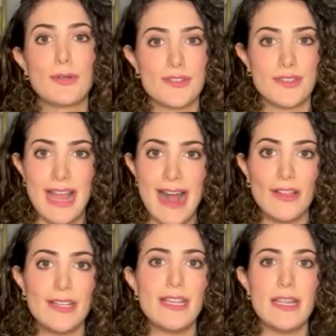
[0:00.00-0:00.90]

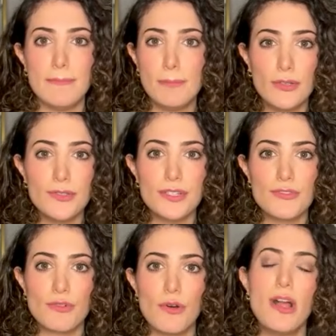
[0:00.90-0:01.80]
personality, impulse
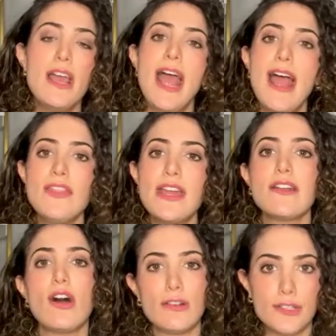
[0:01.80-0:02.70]
control, and then
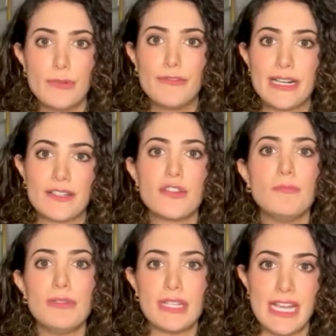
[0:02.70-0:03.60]
it also affects
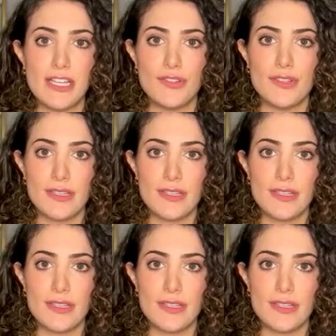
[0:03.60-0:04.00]
communication